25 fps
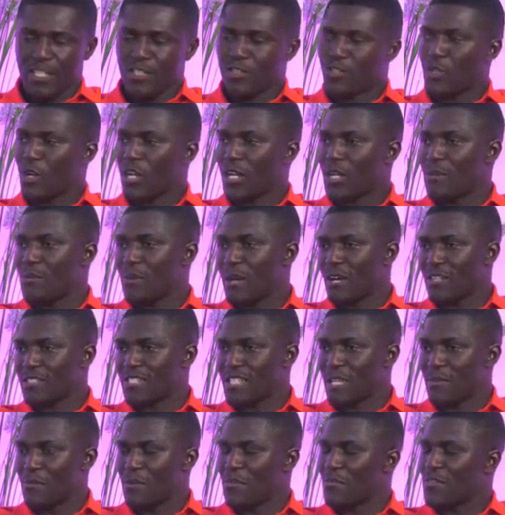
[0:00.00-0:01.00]
talk about
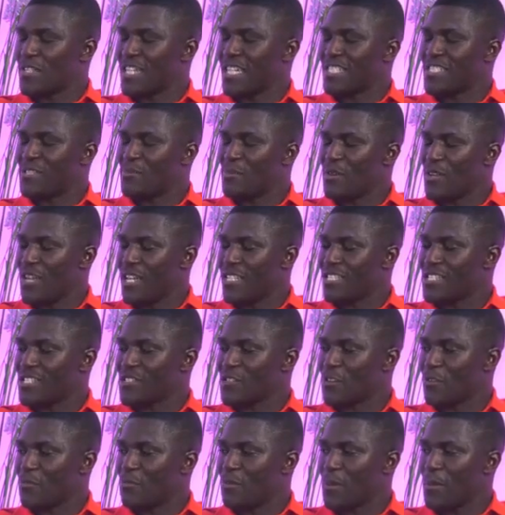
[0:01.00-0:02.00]
some of the
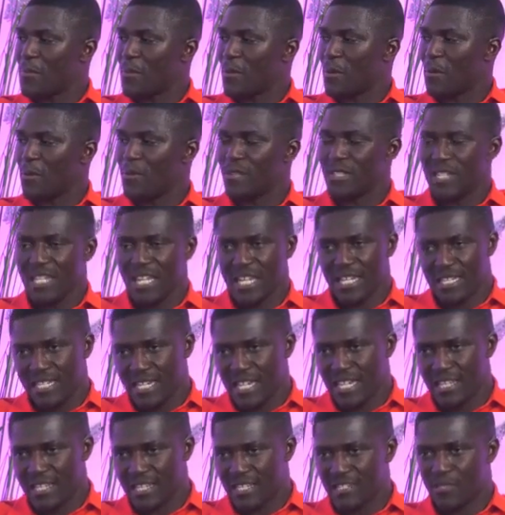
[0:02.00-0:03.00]
experiences of people,
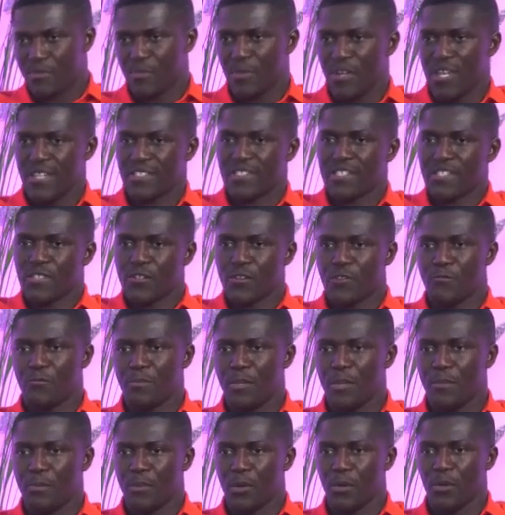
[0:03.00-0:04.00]
near-death experiences of
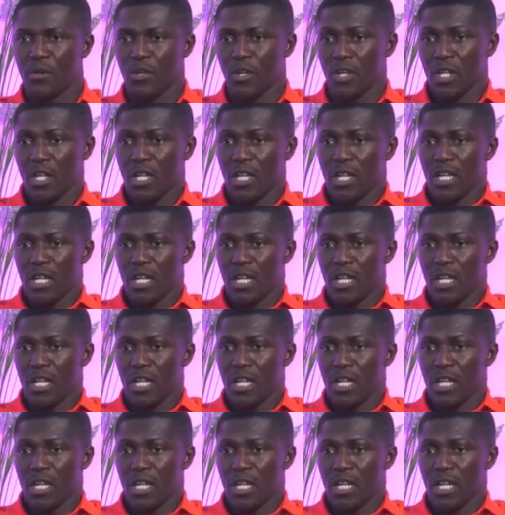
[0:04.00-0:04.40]
people,